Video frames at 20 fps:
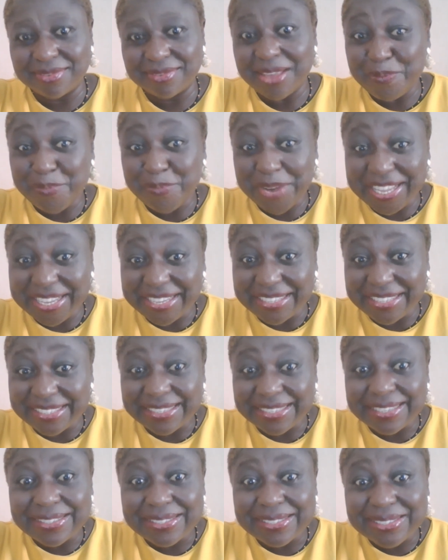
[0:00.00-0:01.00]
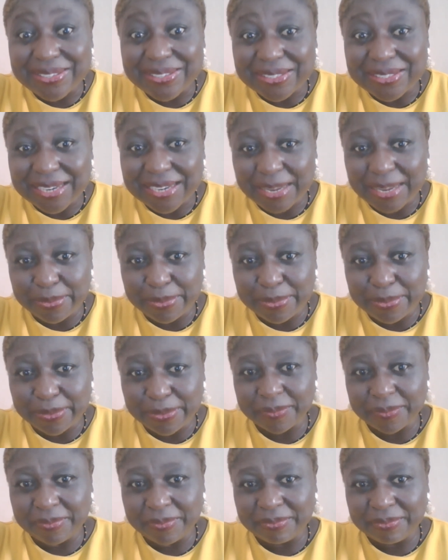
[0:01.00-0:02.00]
Please subscribe.
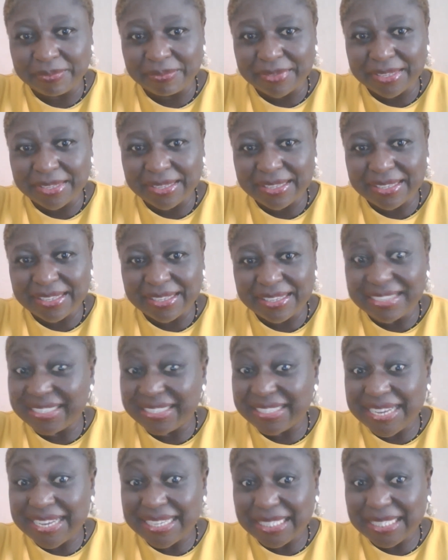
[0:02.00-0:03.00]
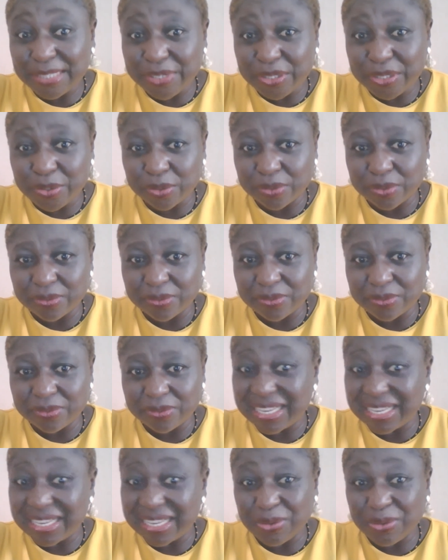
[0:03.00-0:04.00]
Share this video.
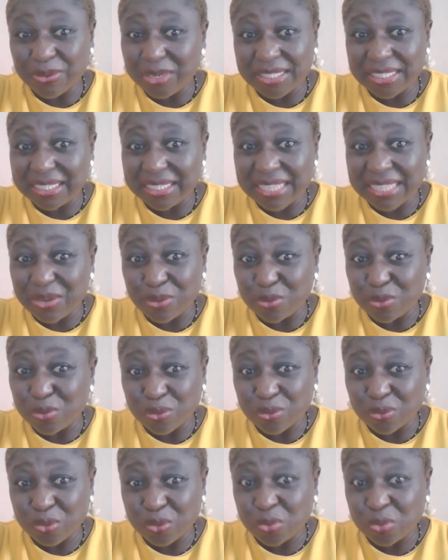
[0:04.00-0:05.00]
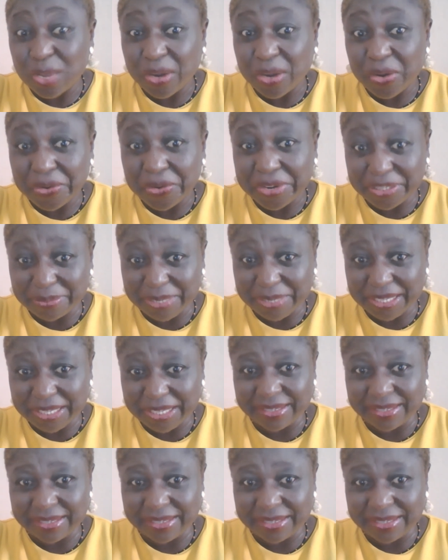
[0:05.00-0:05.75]
That's the only thing that you do to encourage me.